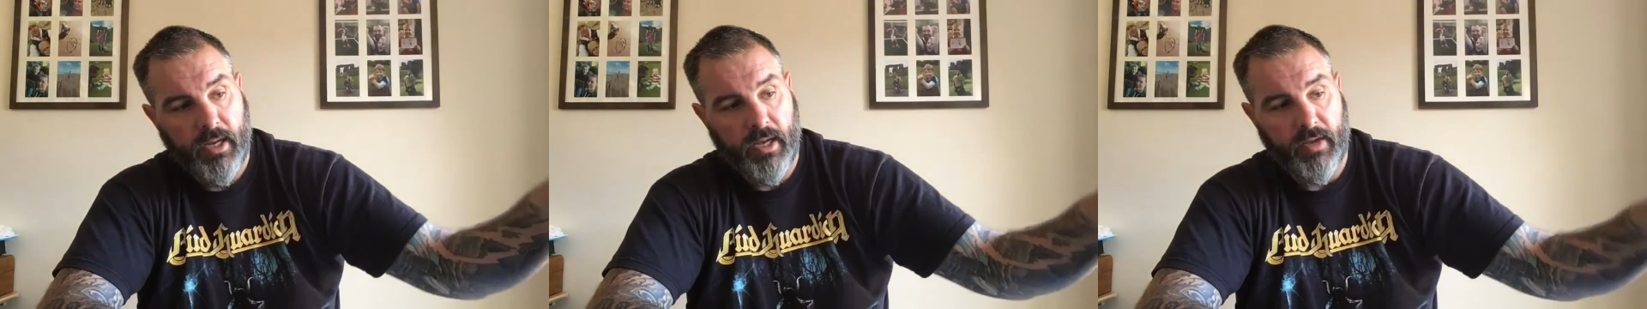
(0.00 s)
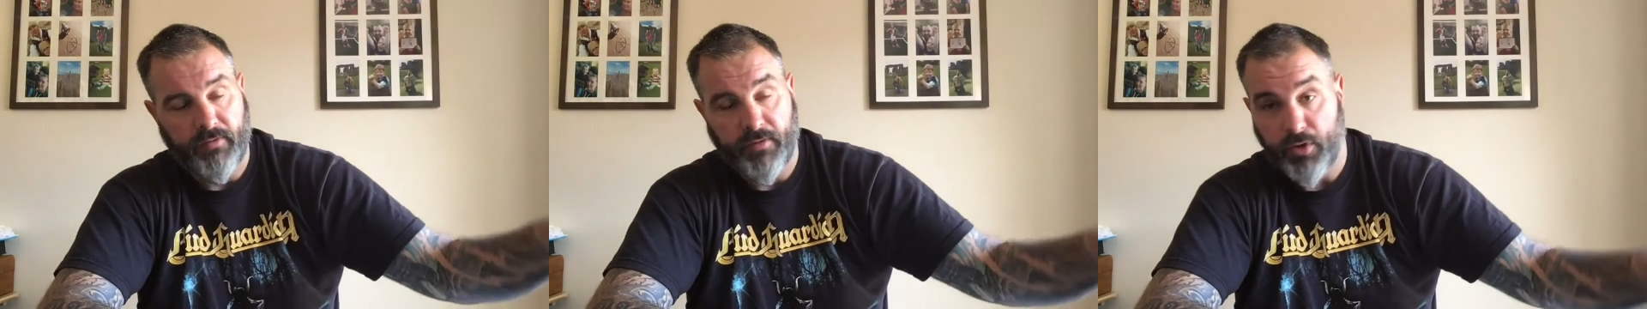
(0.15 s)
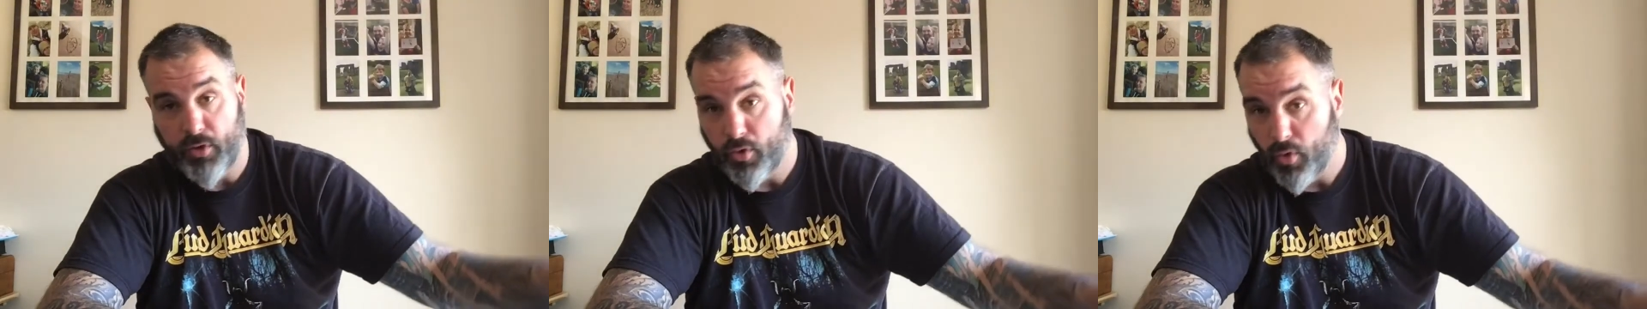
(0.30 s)

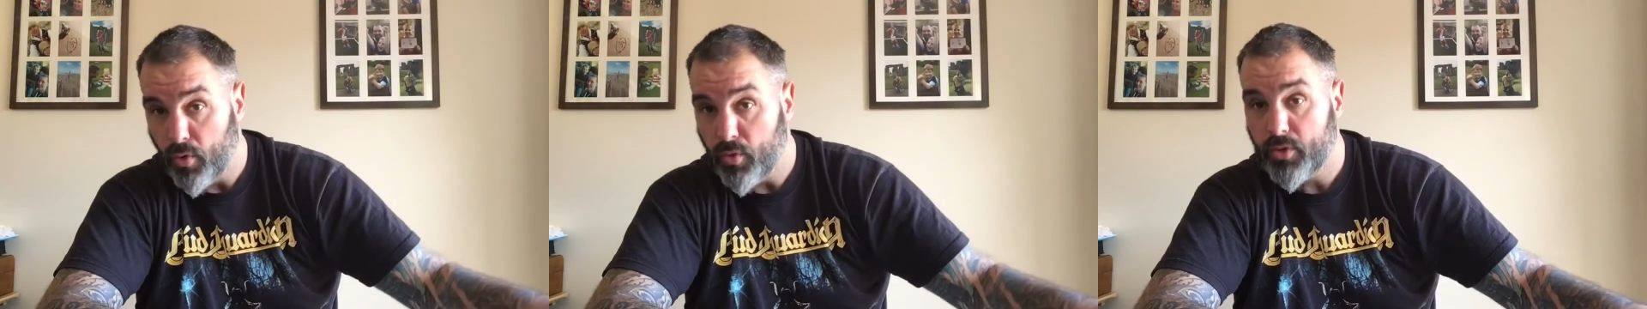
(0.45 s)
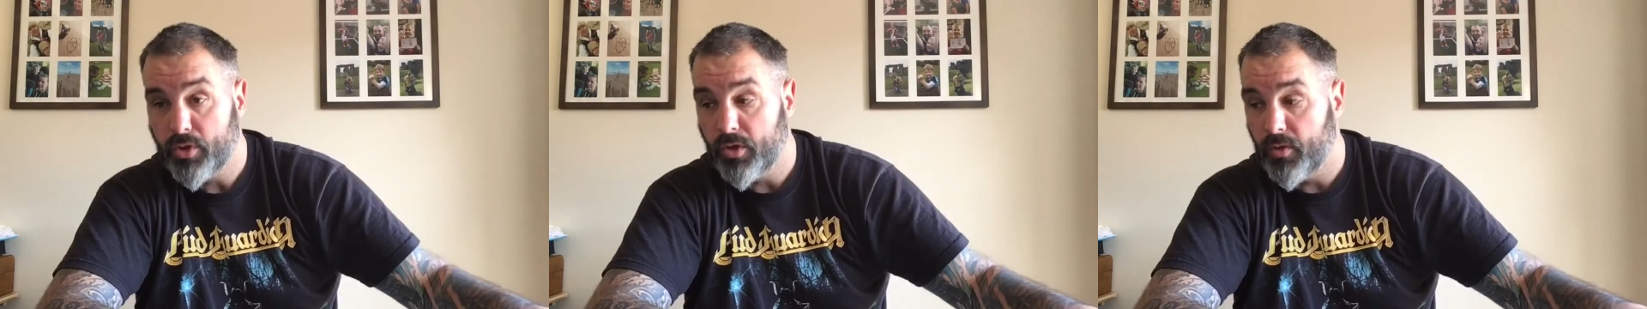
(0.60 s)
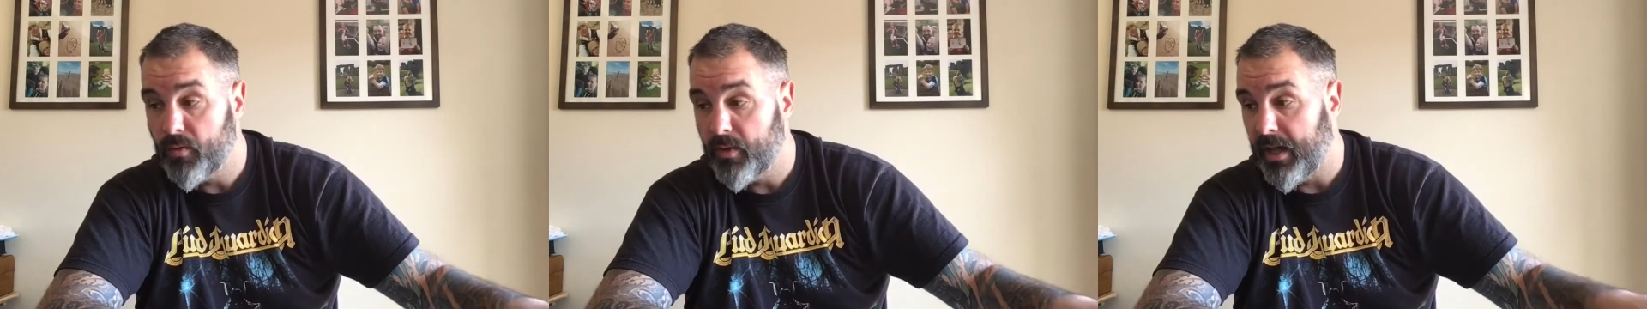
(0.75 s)
If you
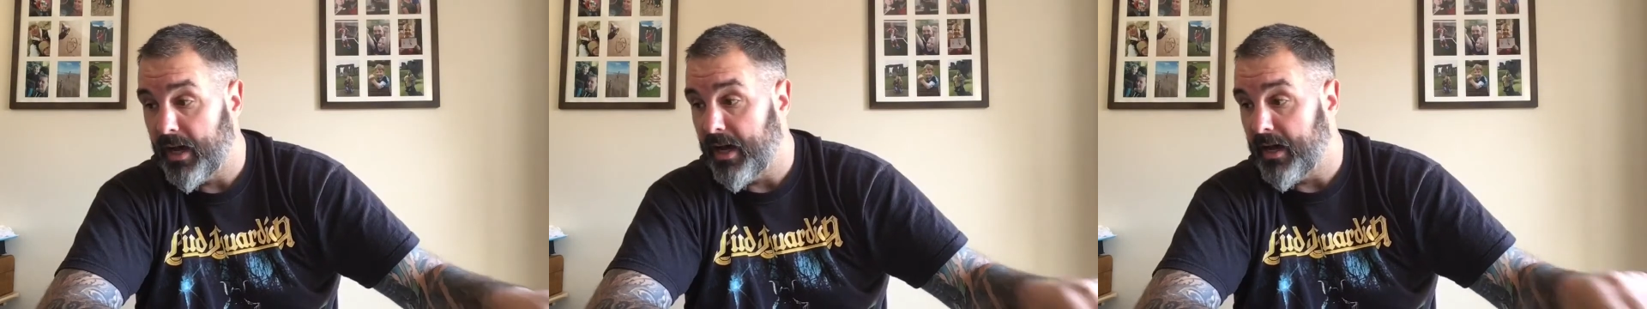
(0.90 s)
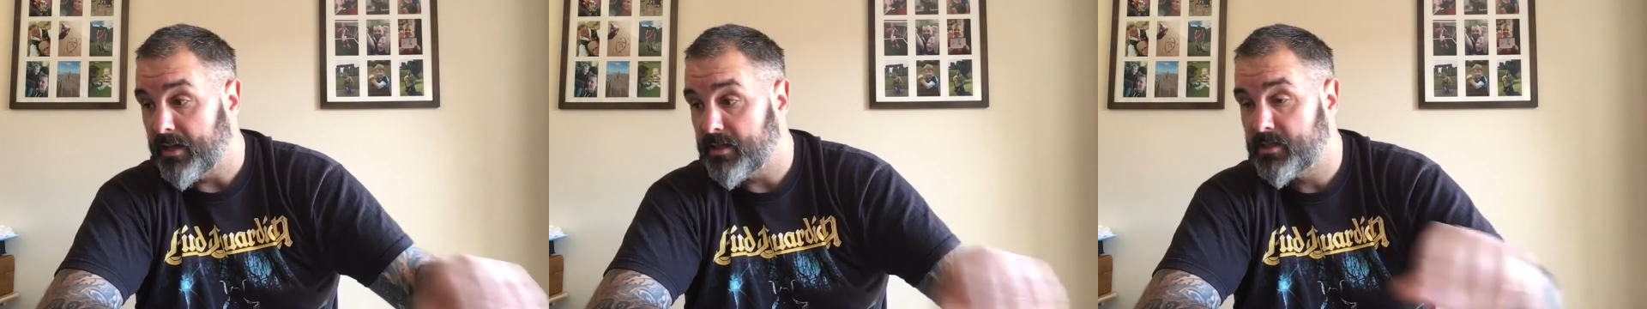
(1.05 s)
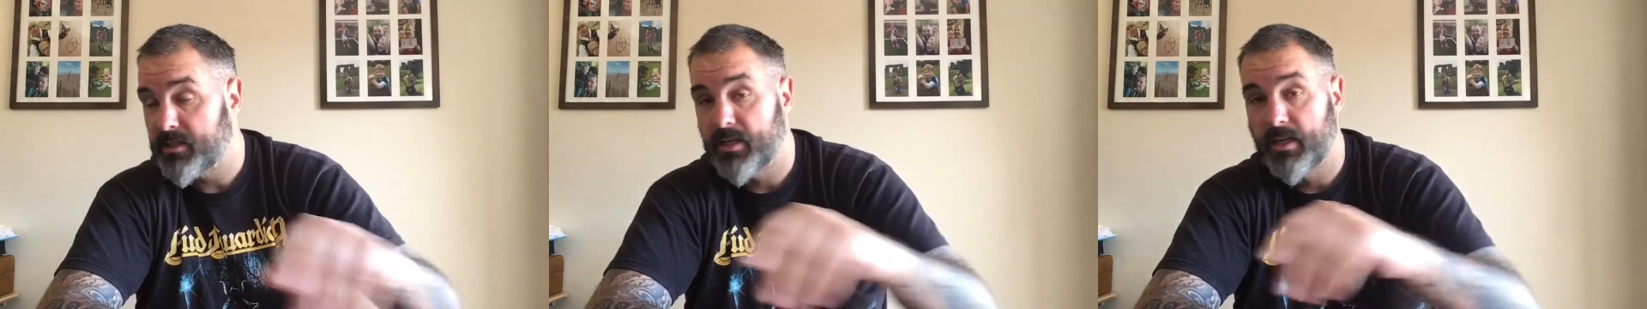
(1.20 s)
don't do
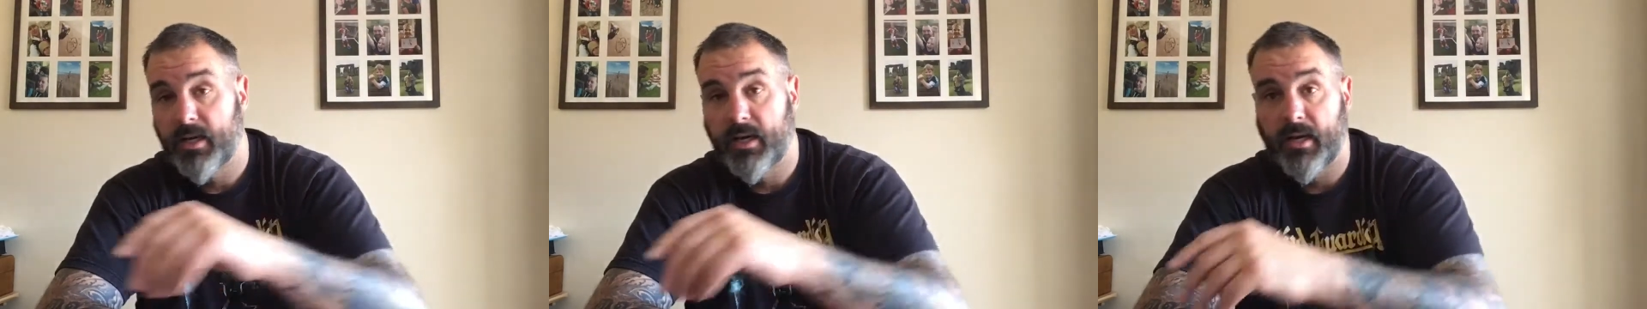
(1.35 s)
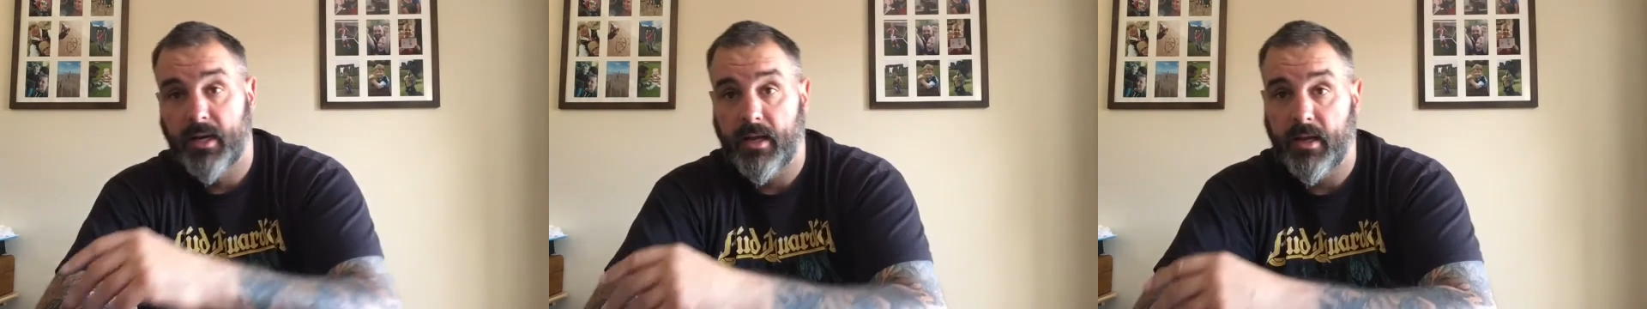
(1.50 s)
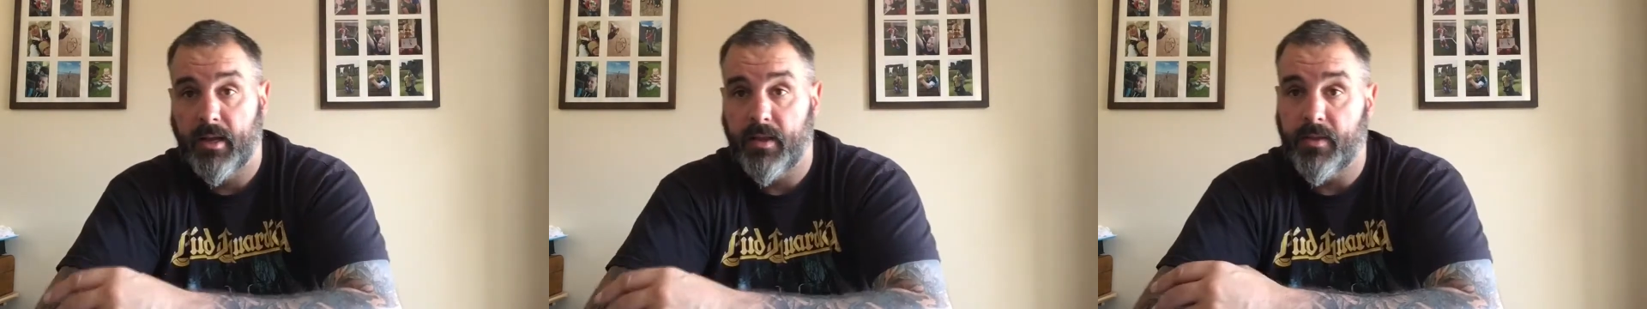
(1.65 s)
that,
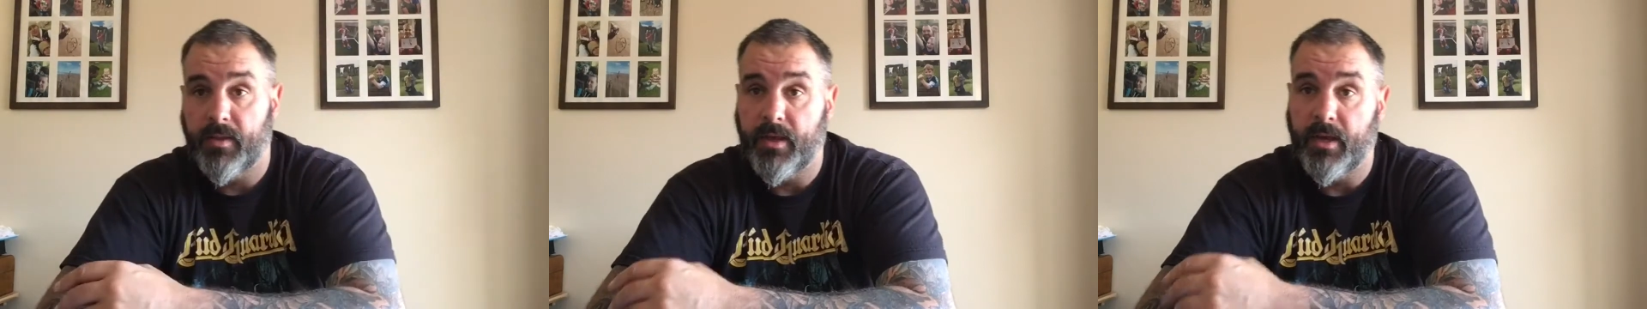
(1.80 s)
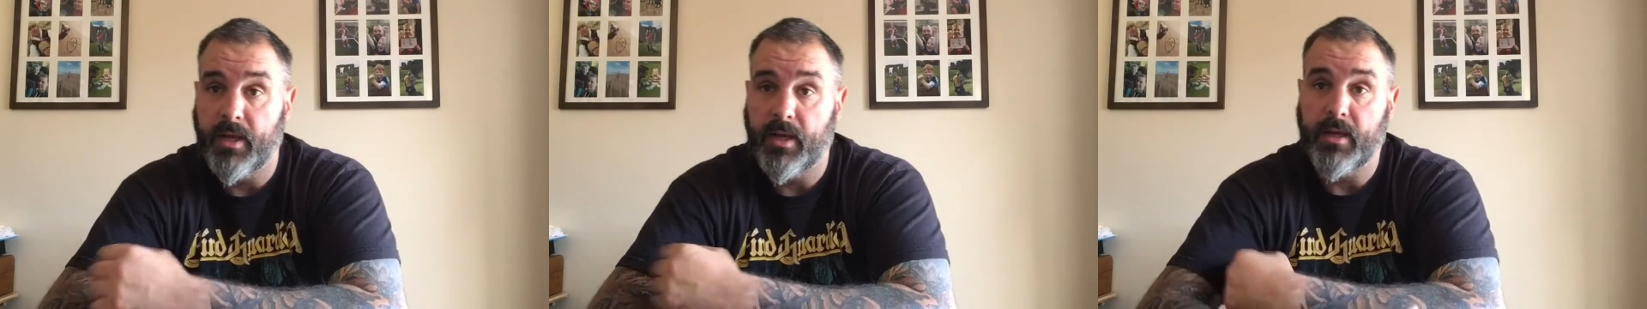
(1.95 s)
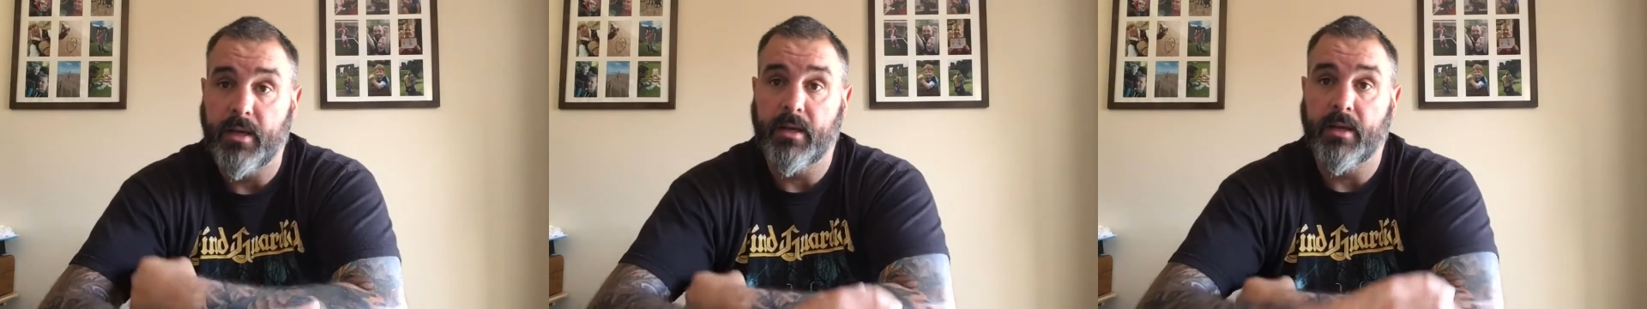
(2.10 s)

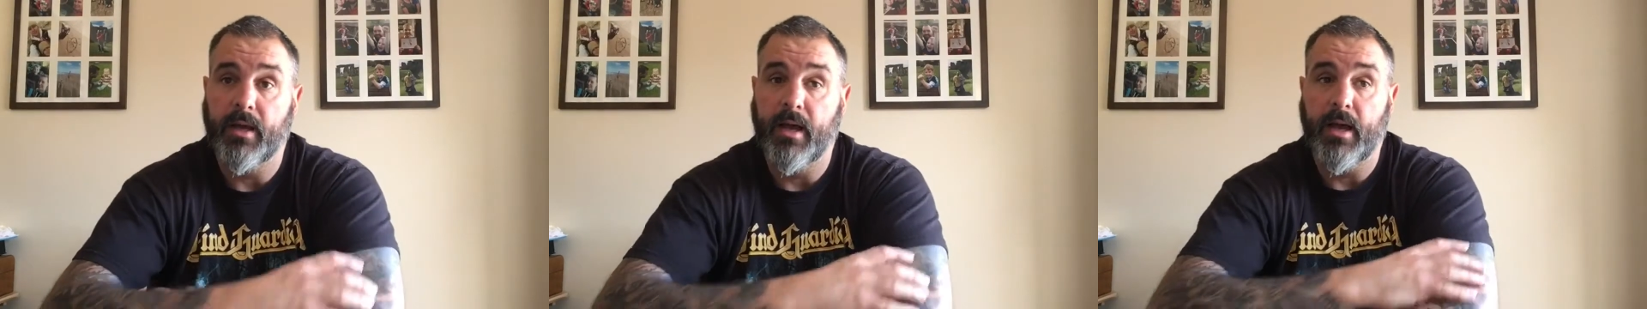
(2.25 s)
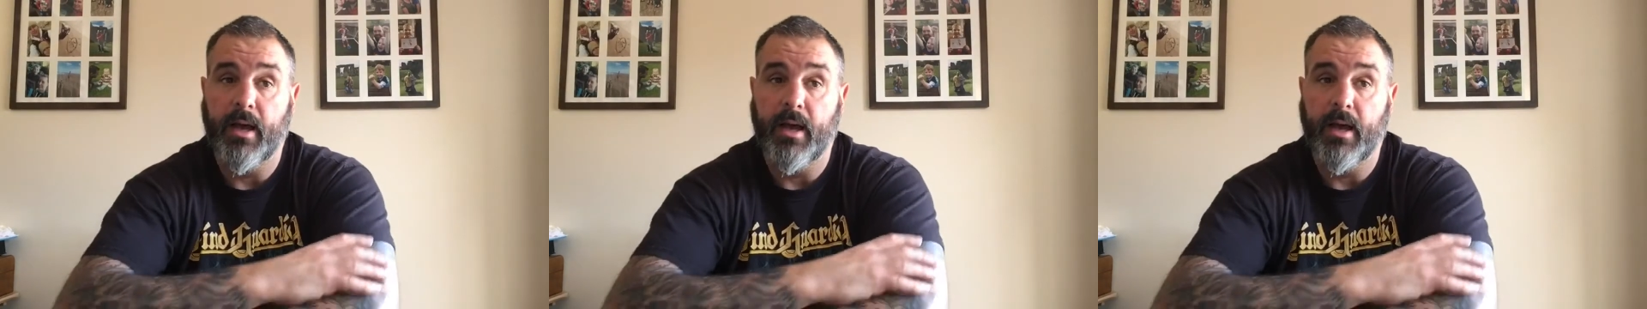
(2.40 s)
the